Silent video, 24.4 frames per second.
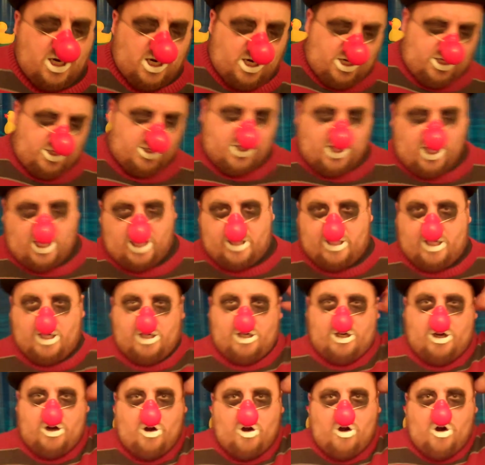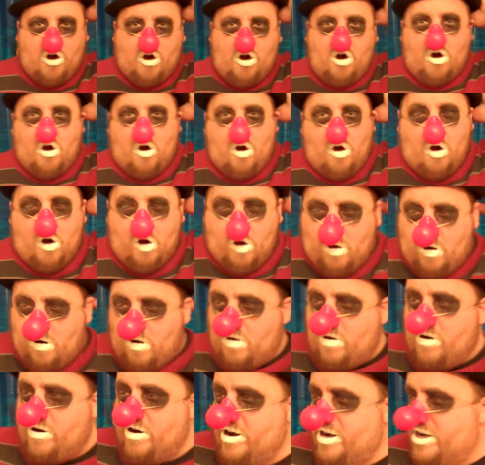And Jack says,
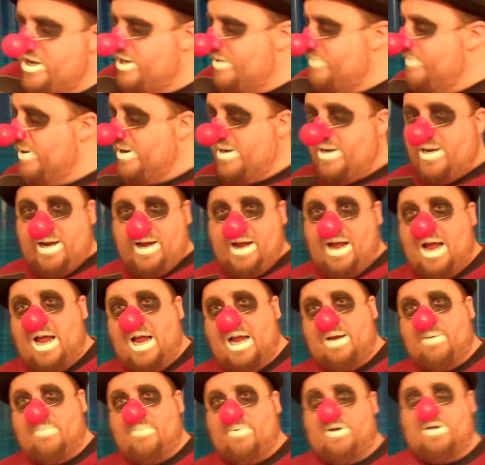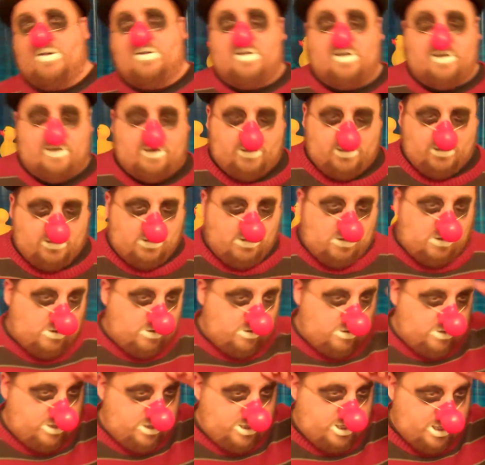Oh, it's my time, is it, your
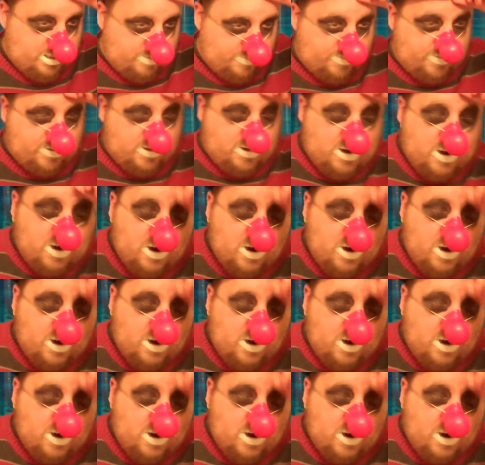lordship?